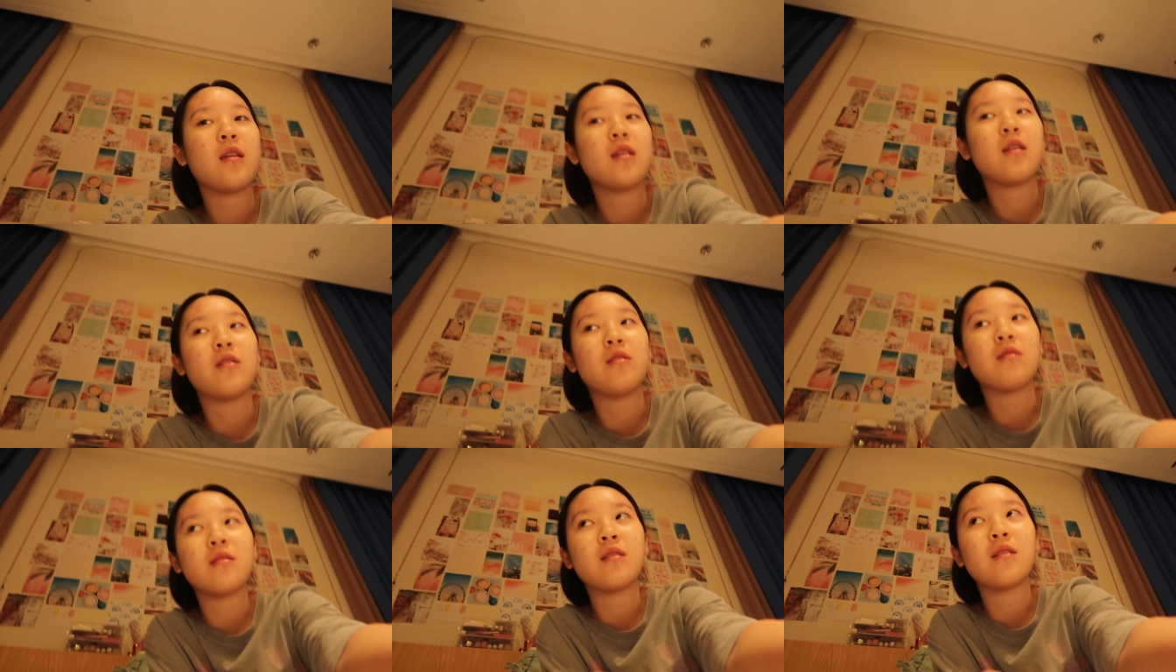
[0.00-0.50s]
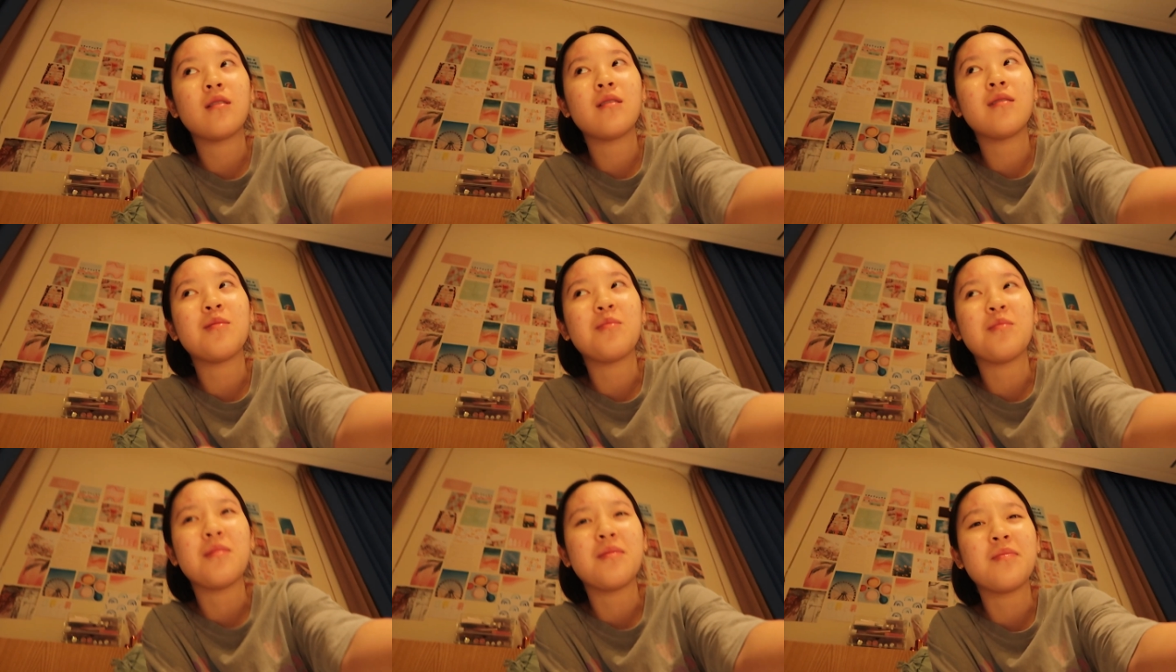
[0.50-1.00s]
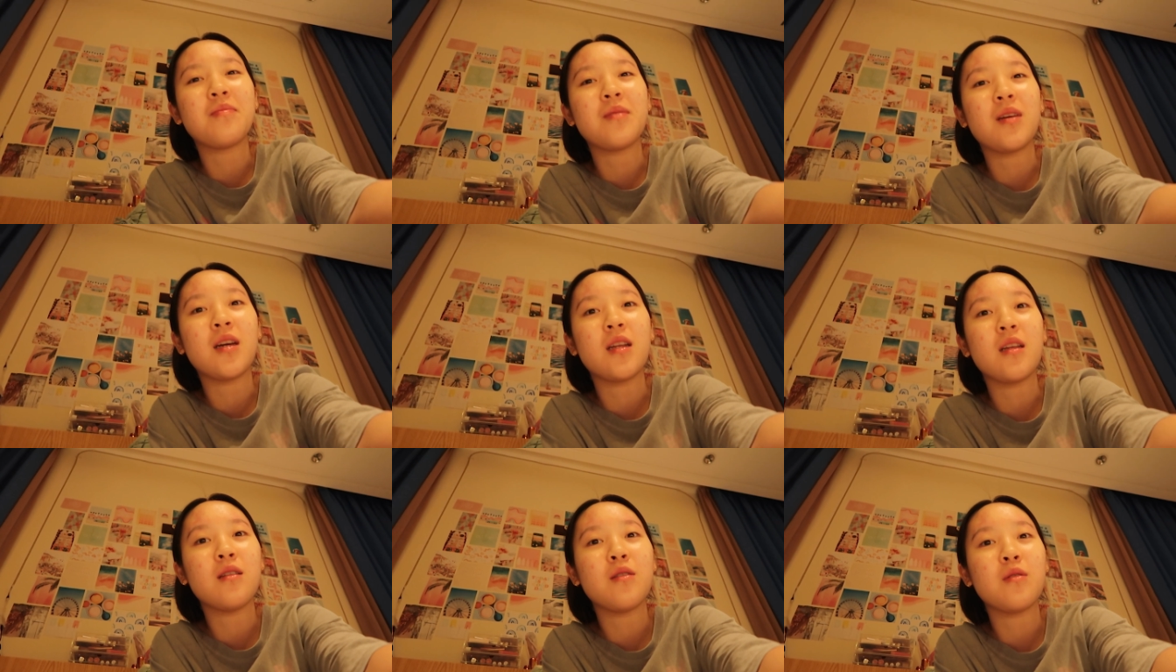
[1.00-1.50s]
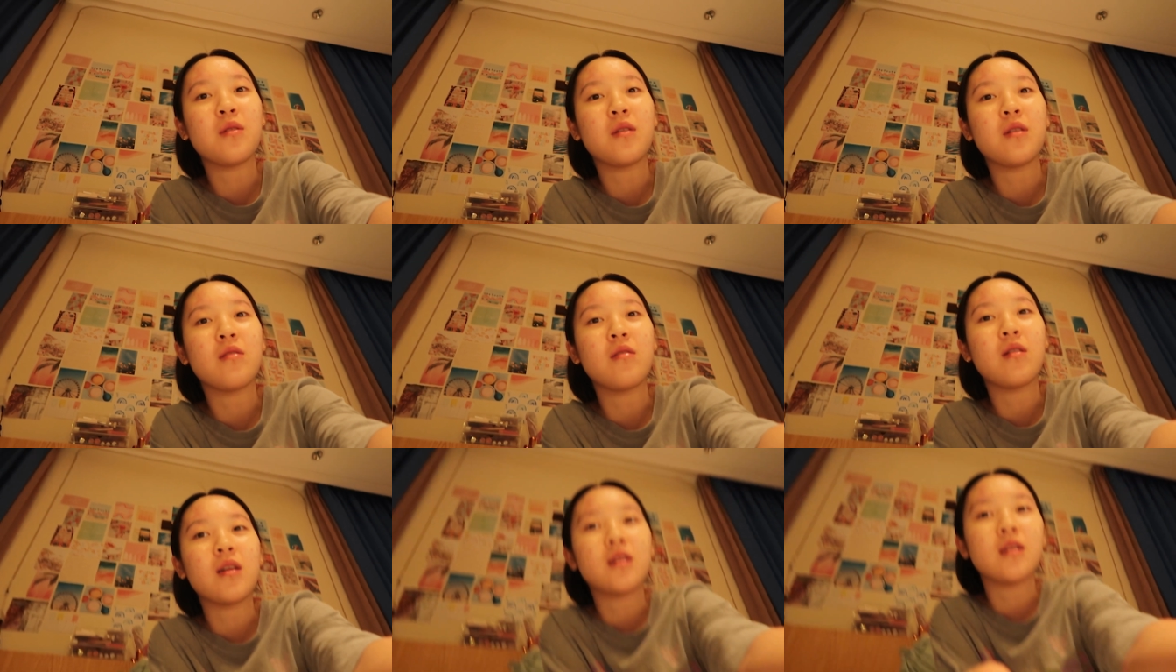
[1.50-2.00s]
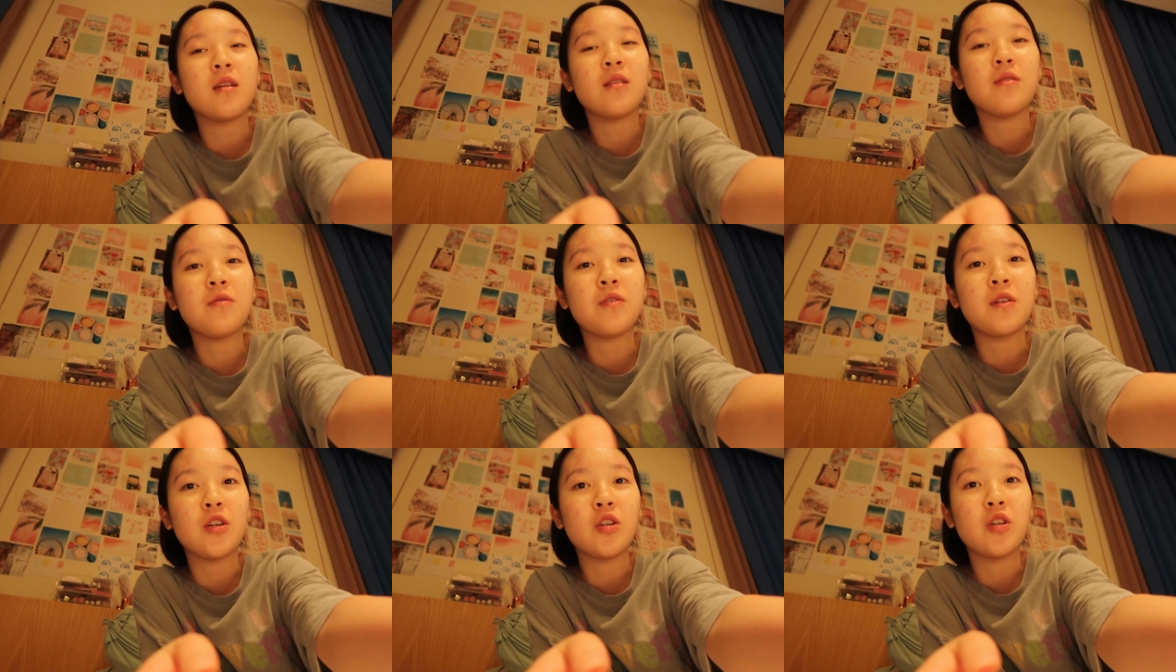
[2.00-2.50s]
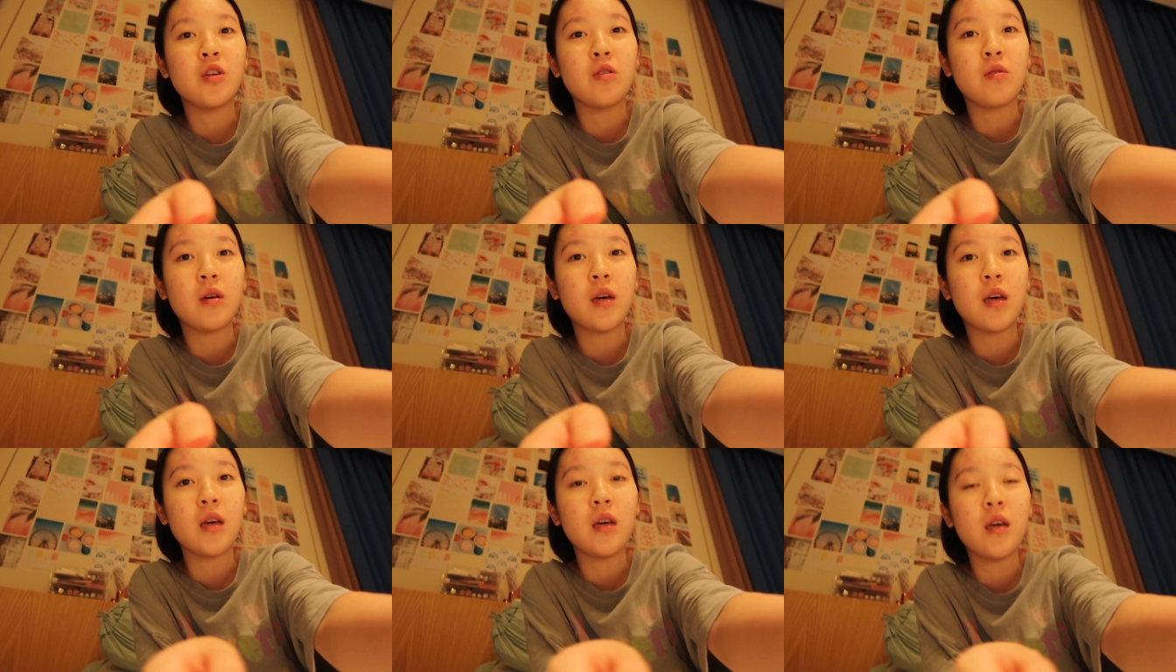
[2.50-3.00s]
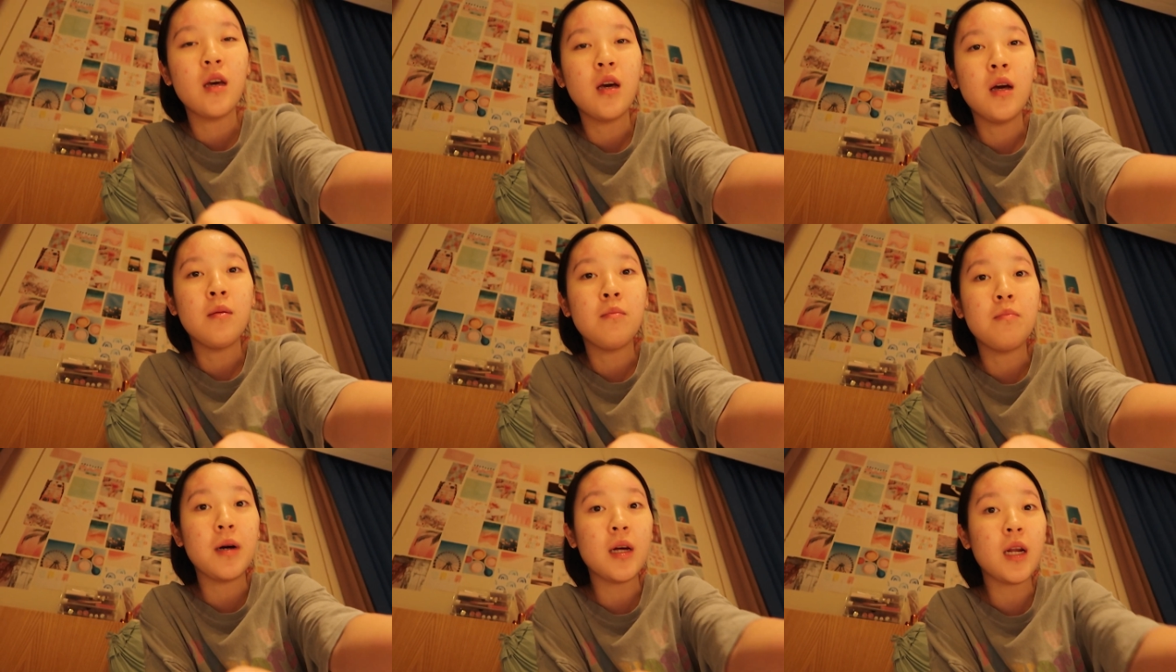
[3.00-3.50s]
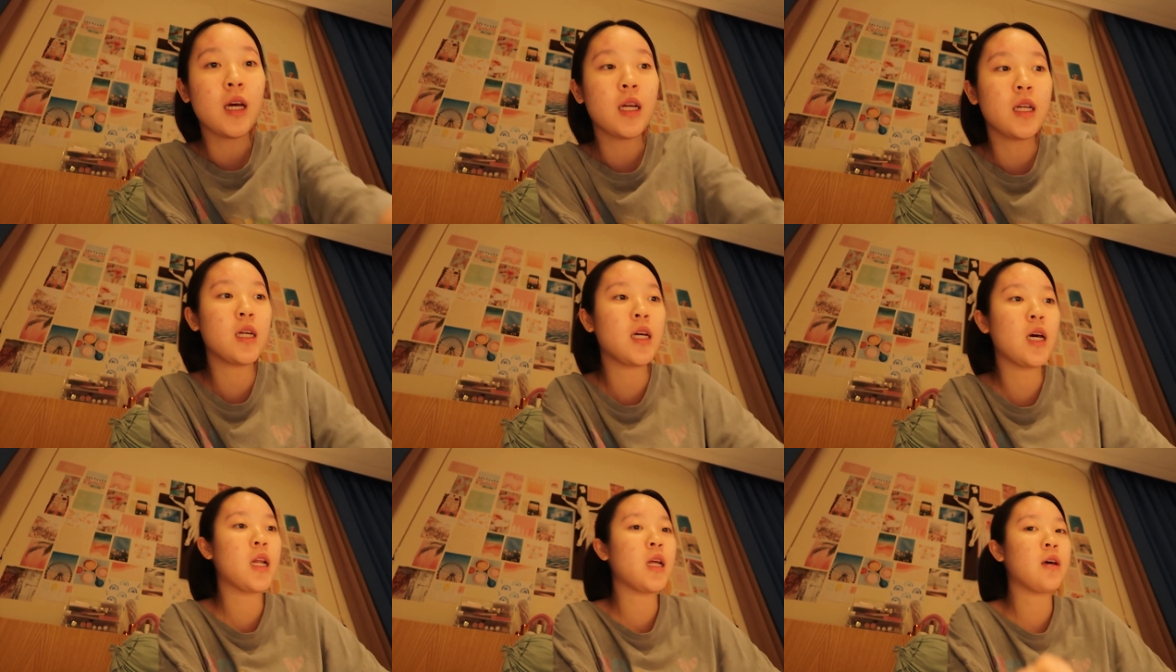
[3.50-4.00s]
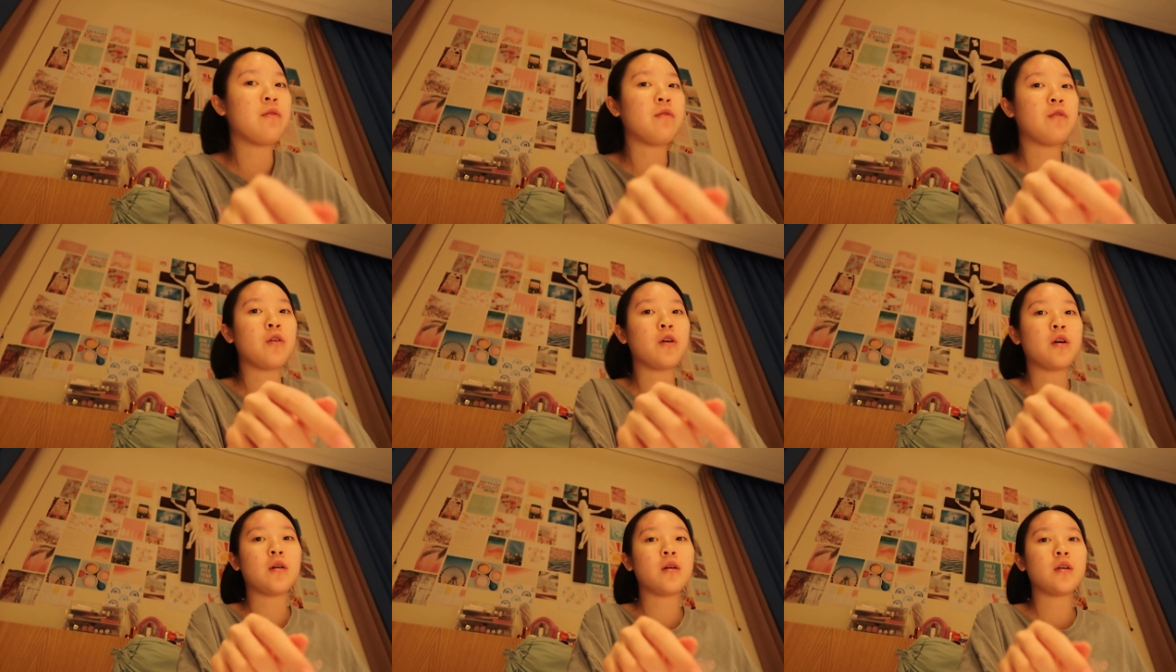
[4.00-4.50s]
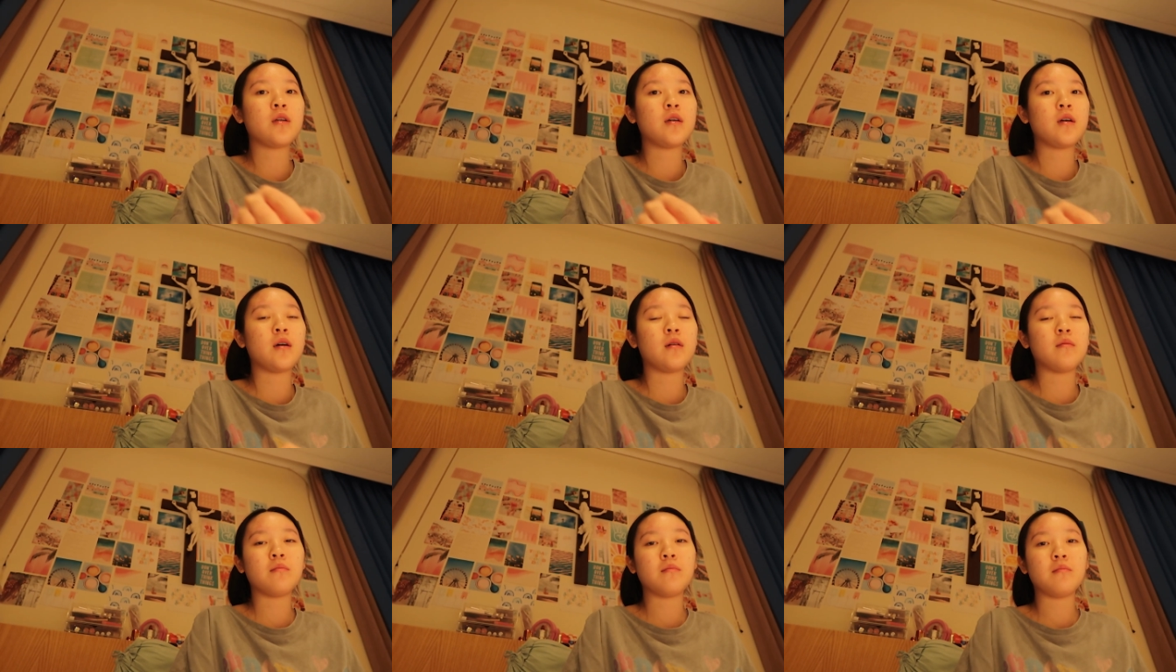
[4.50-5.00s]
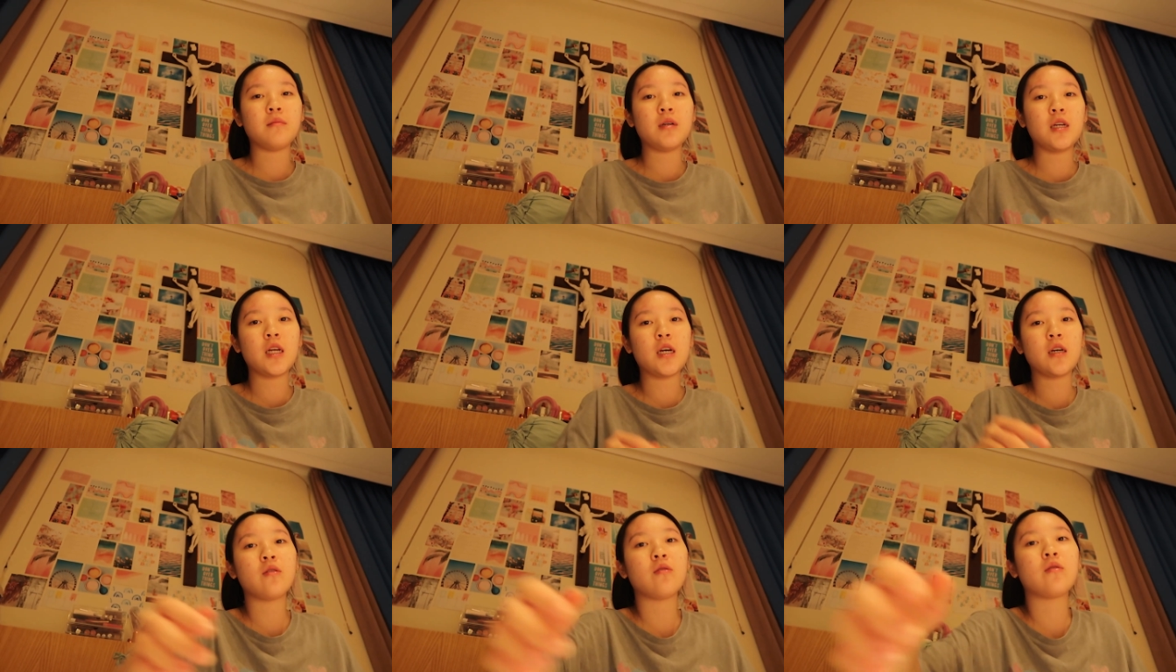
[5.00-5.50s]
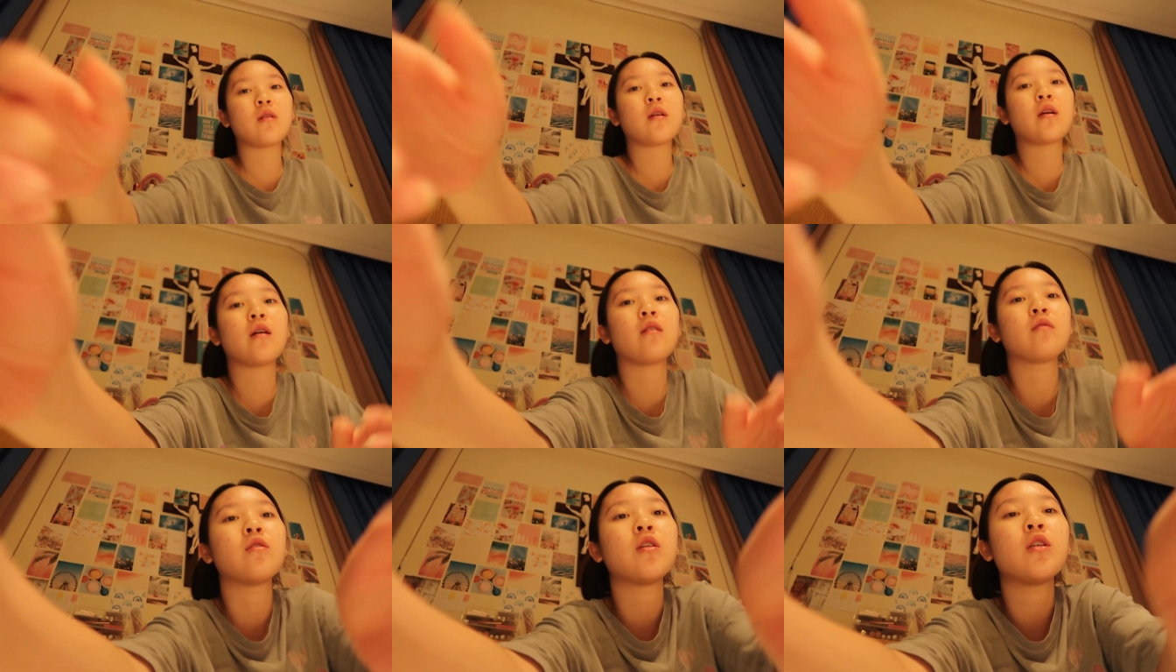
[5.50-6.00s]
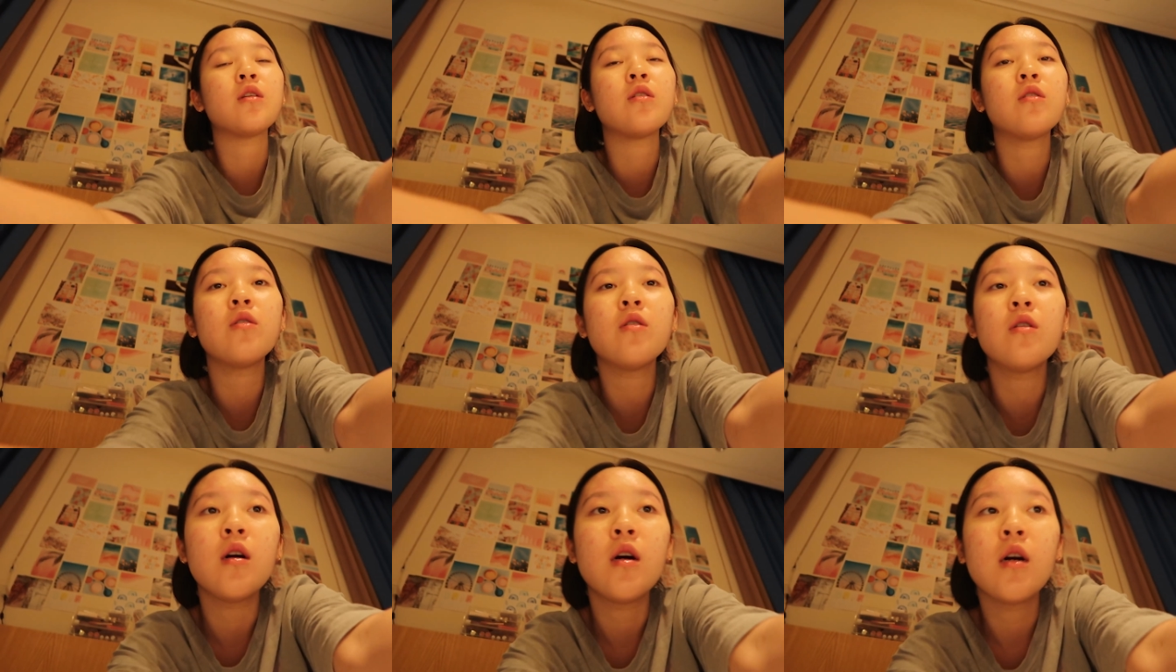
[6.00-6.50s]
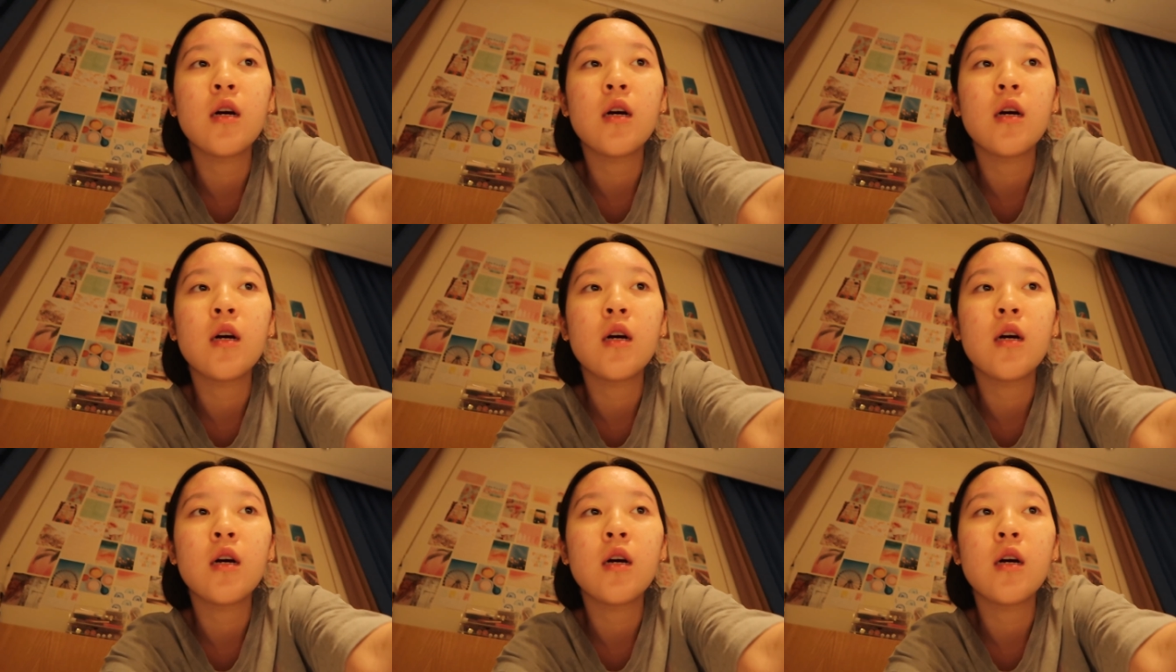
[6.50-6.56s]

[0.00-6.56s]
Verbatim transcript: No, um, I didn't do TO, I didn't finish TOK, but I did edit for um, Media Student Council.